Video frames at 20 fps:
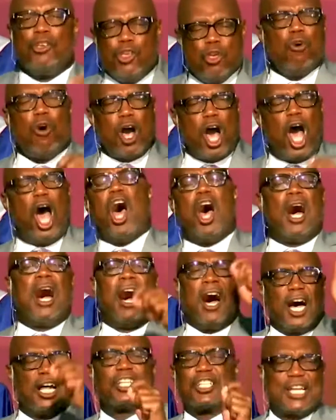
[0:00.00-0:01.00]
You
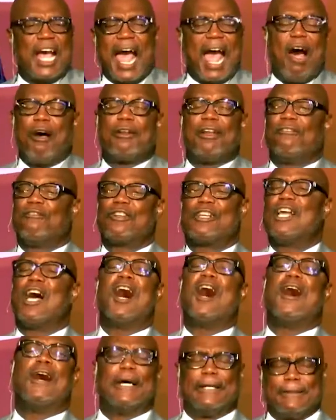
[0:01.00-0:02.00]
are a child of
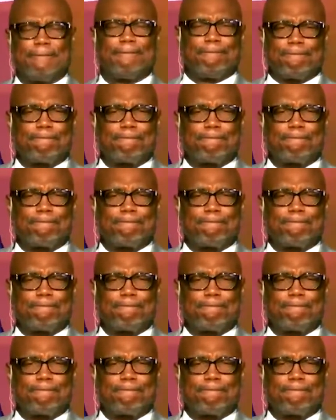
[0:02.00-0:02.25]
God.